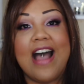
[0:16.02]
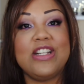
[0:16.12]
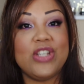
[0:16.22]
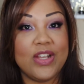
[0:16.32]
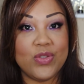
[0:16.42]
I
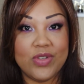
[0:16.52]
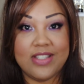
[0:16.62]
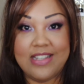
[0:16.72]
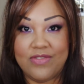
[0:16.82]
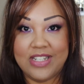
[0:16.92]
just
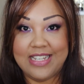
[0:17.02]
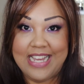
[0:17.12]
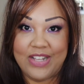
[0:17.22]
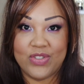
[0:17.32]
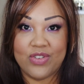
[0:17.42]
received it
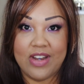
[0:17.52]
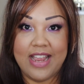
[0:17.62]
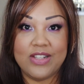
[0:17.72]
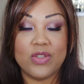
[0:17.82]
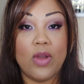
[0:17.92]

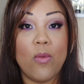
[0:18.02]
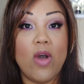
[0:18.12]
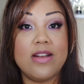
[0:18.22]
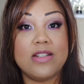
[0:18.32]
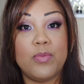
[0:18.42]
yesterday, so I
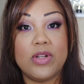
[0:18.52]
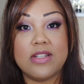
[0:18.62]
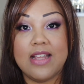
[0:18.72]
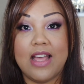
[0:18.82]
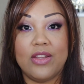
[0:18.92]
wanted to put
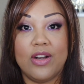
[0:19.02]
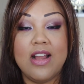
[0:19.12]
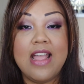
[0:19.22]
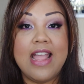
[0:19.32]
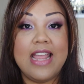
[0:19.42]
together
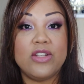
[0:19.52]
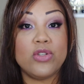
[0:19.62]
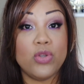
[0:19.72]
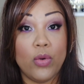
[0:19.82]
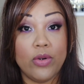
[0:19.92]
a
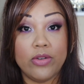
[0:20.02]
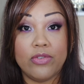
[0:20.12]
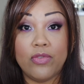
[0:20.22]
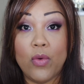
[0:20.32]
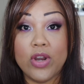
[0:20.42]
tutorial
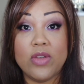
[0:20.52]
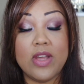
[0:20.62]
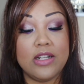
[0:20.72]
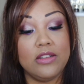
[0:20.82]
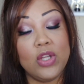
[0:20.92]
for you
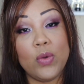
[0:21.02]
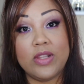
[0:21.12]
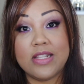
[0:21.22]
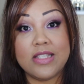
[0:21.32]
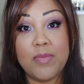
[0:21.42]
and a look
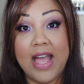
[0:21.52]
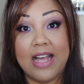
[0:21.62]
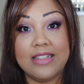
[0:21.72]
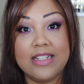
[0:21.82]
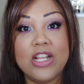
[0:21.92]
with this
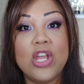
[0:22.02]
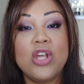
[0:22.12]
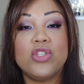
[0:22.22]
palette.